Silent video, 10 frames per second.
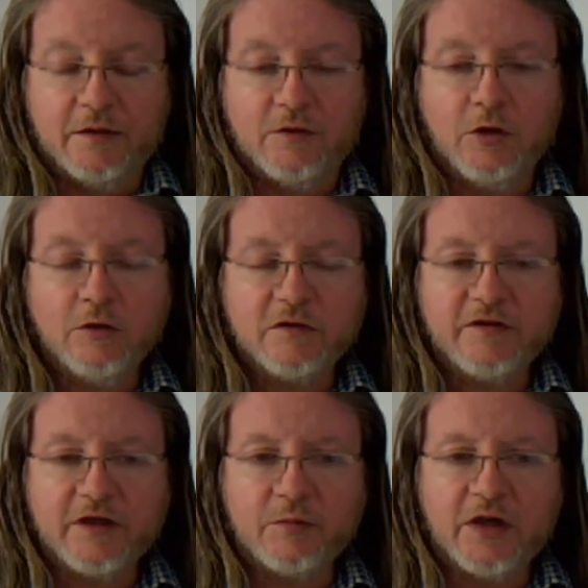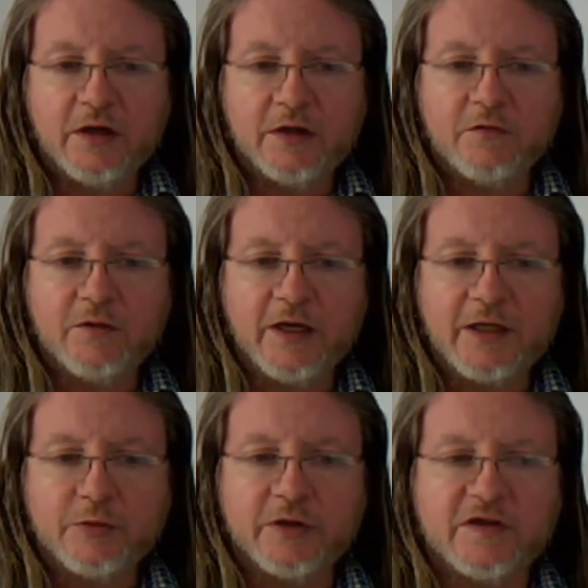The whole thing behind a
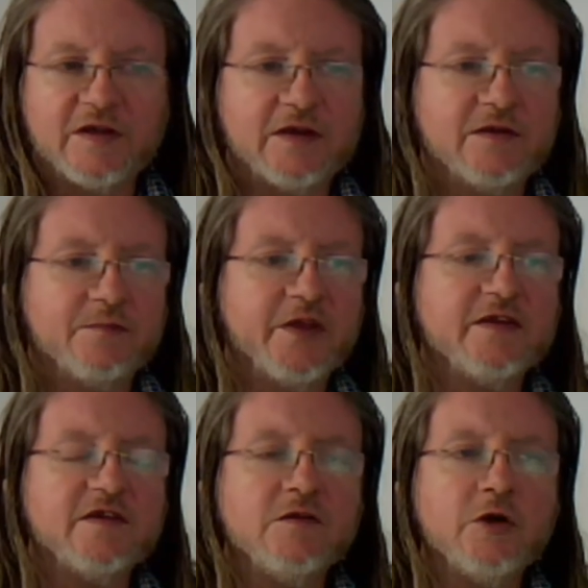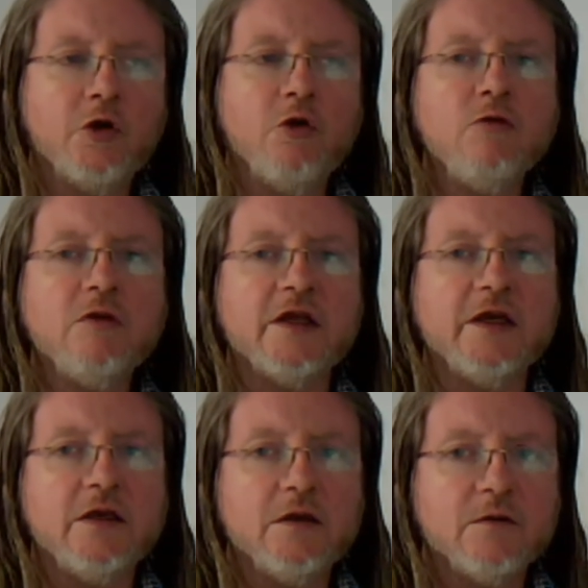flight plan is that it's not
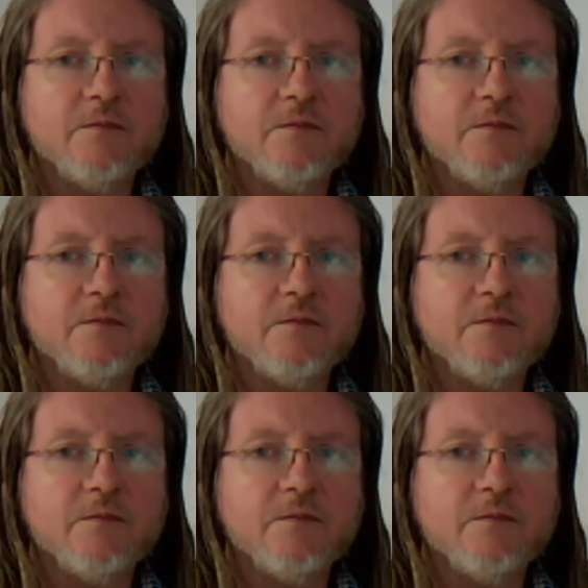only